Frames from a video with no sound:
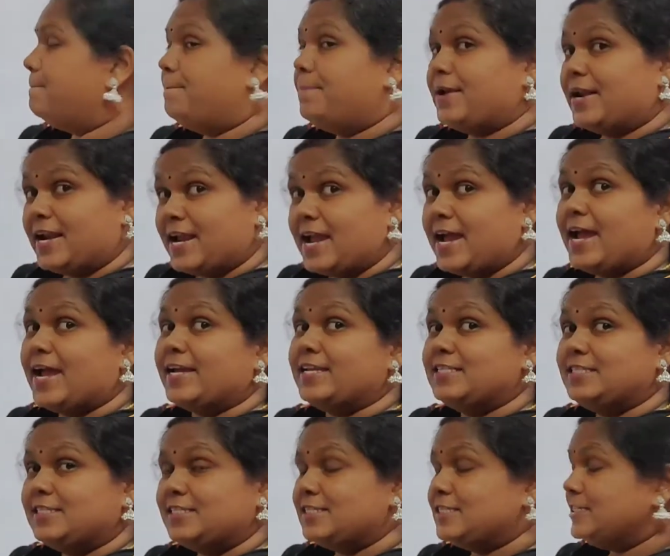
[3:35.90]

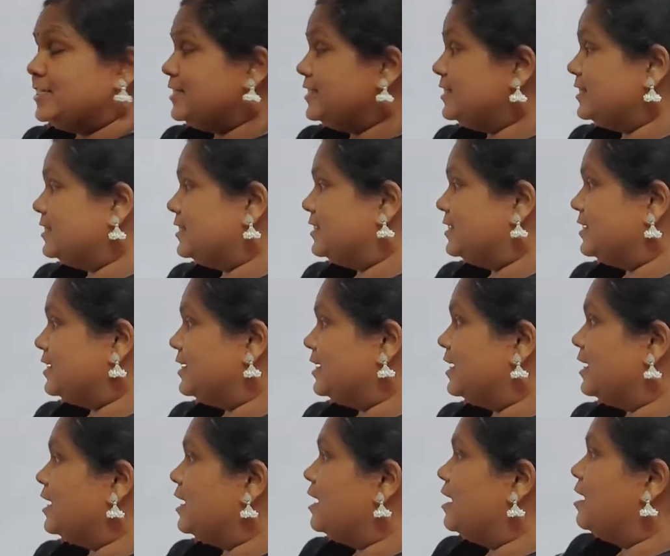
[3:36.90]
branches,
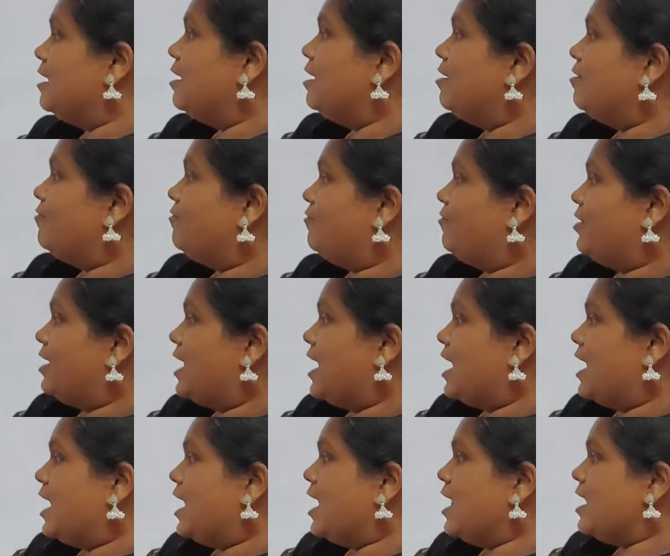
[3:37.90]

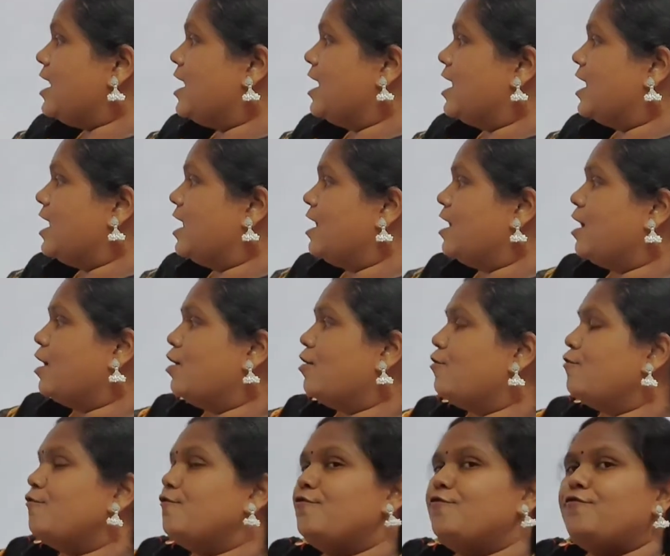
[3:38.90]
flower,
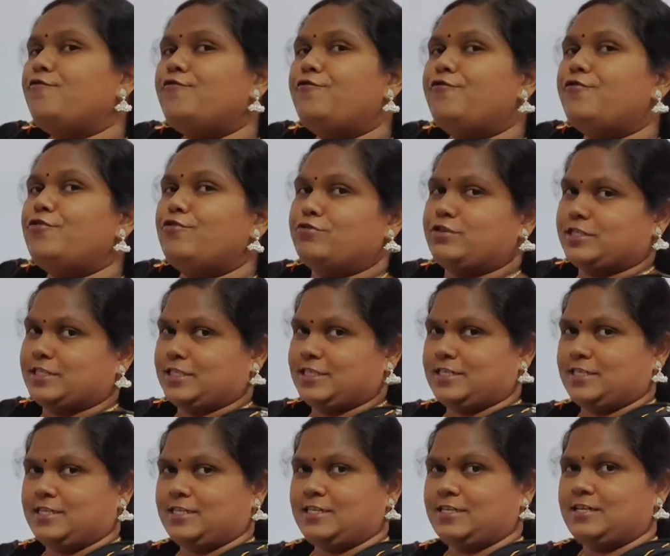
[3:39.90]
fruit.
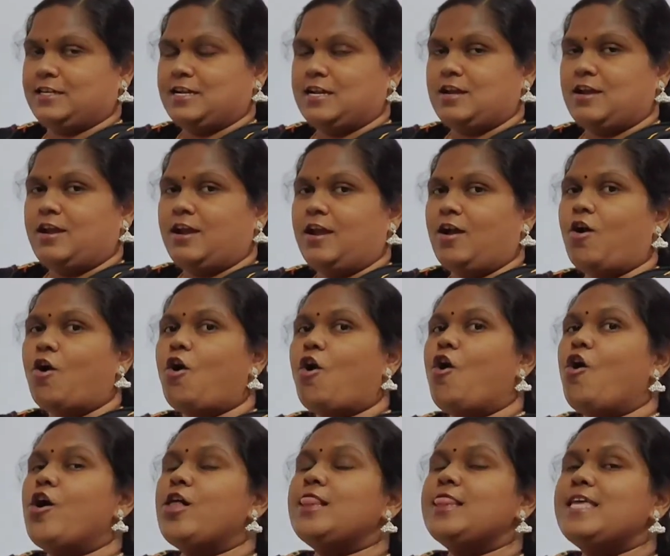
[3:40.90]

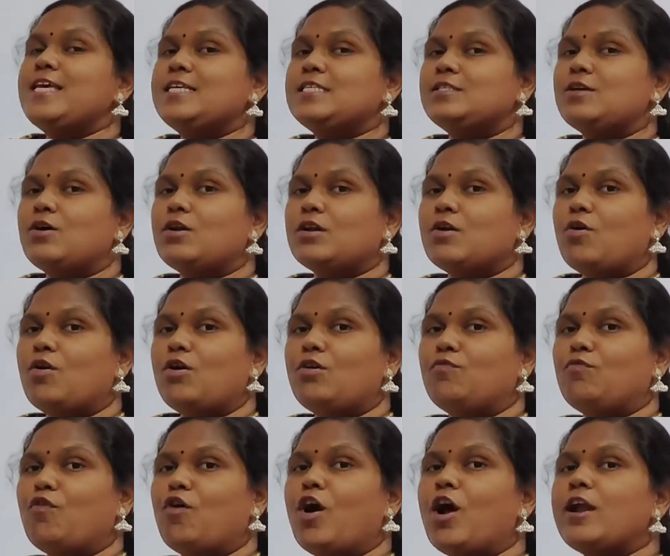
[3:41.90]
All these are called
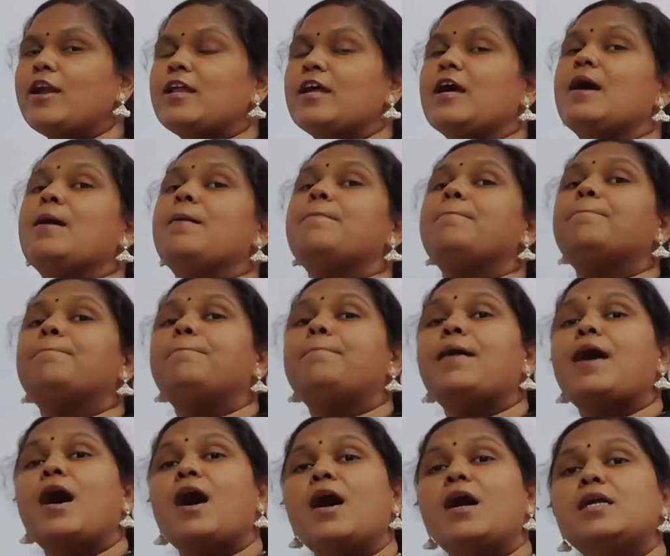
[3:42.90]
what?
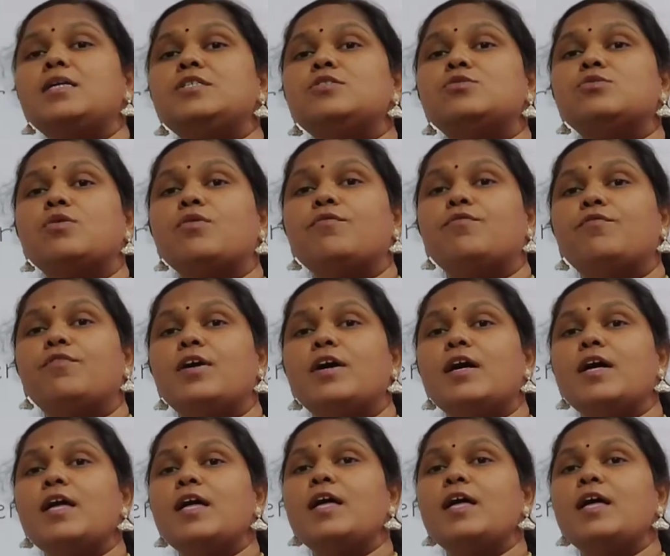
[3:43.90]
Parts of a